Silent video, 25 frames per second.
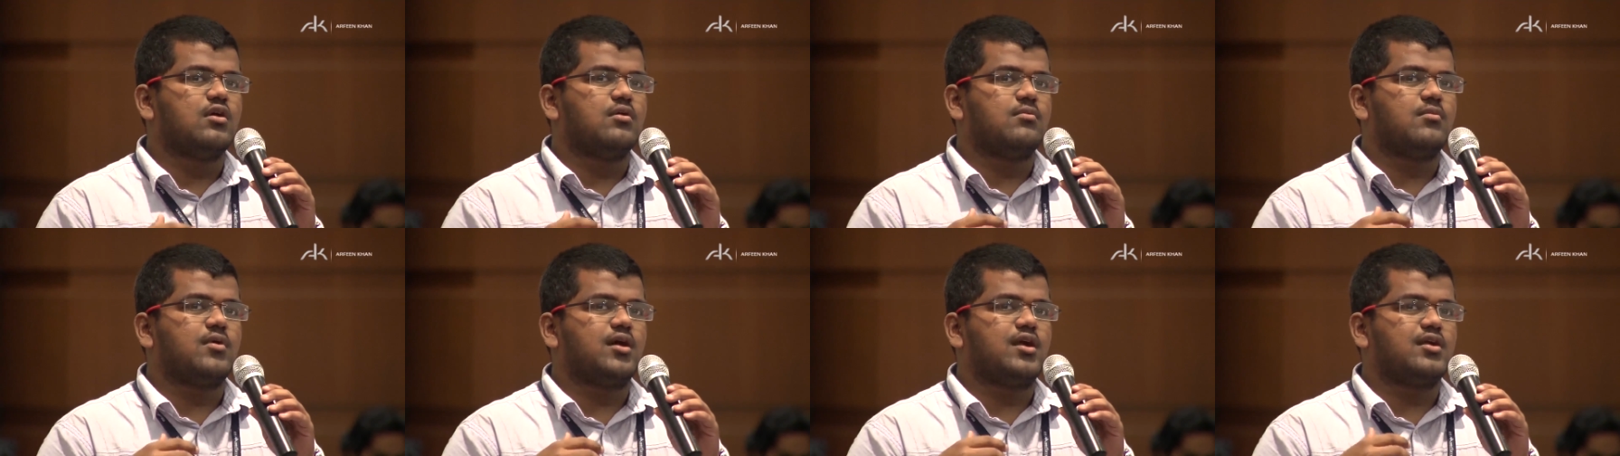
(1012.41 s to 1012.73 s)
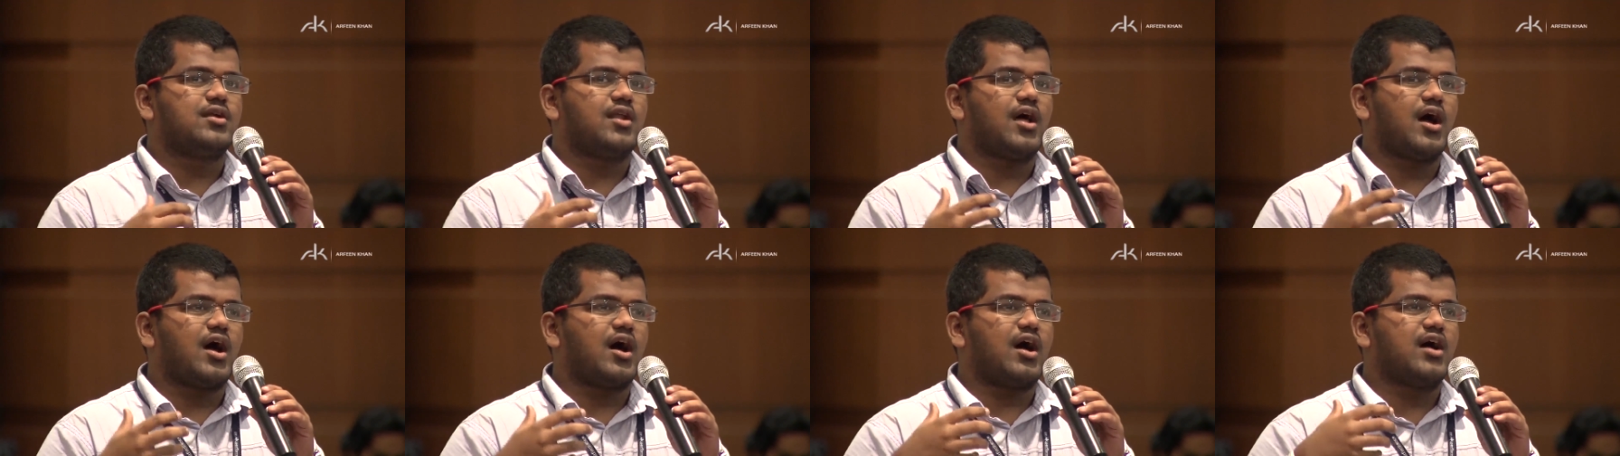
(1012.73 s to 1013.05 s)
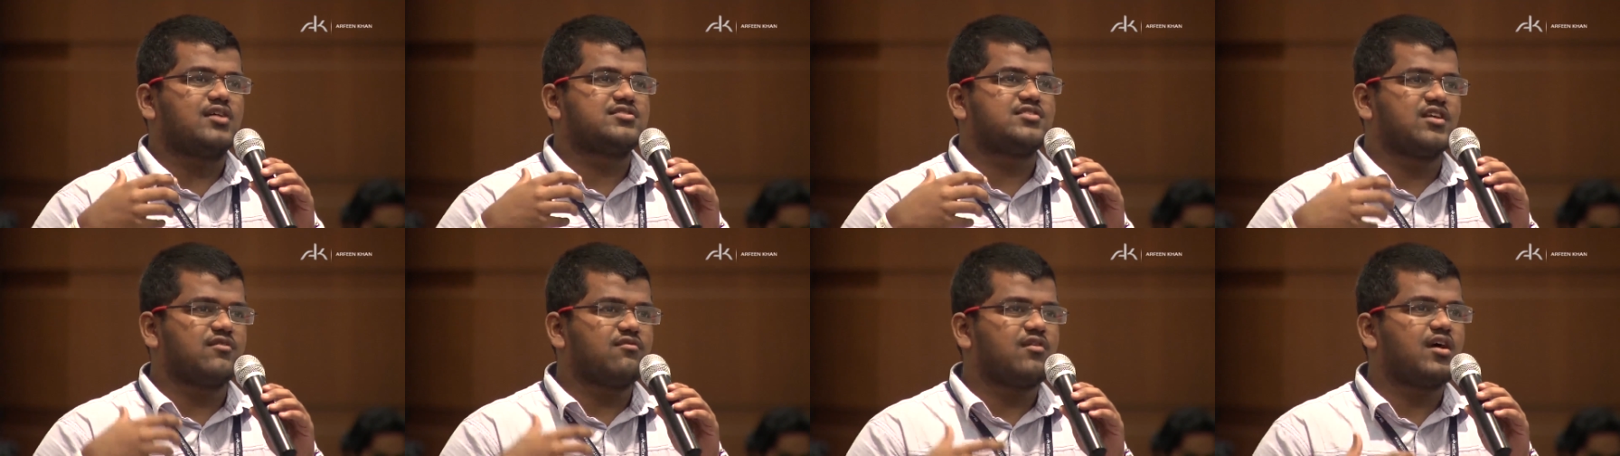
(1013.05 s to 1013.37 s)
But
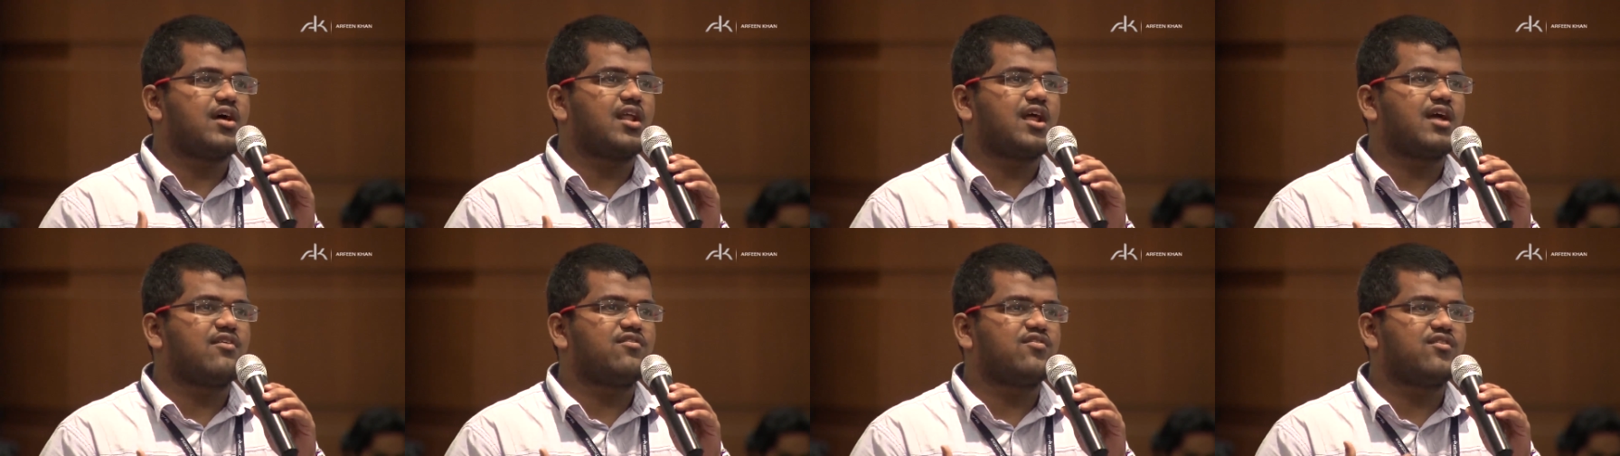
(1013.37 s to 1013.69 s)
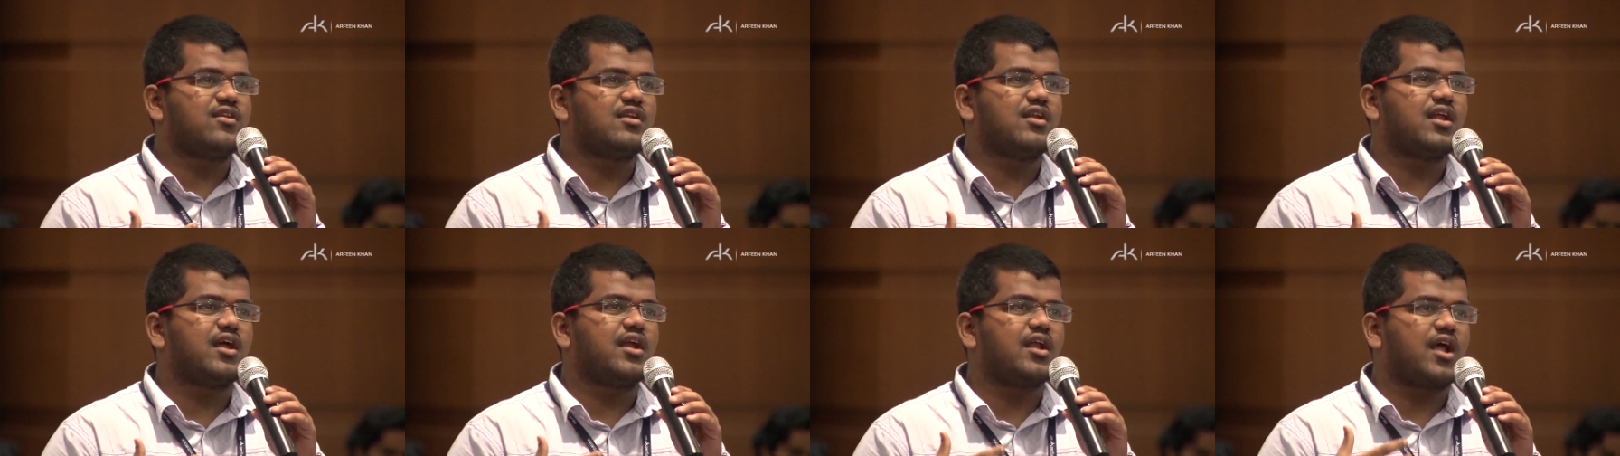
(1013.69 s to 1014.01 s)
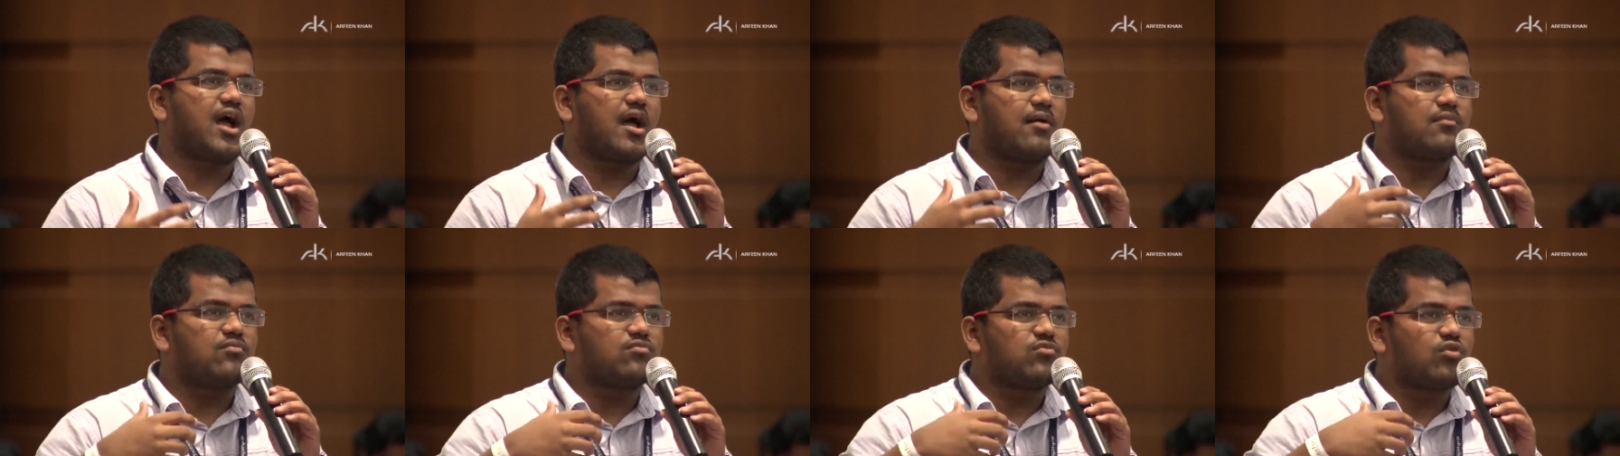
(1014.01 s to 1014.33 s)
somewhere I feel like
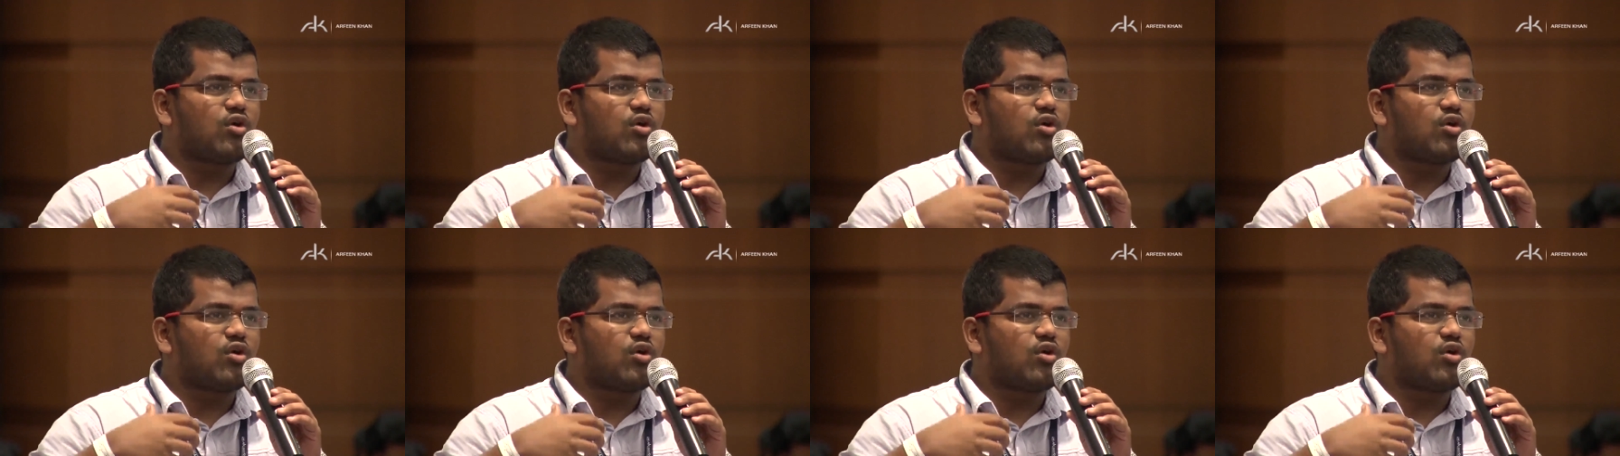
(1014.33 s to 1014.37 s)
I'm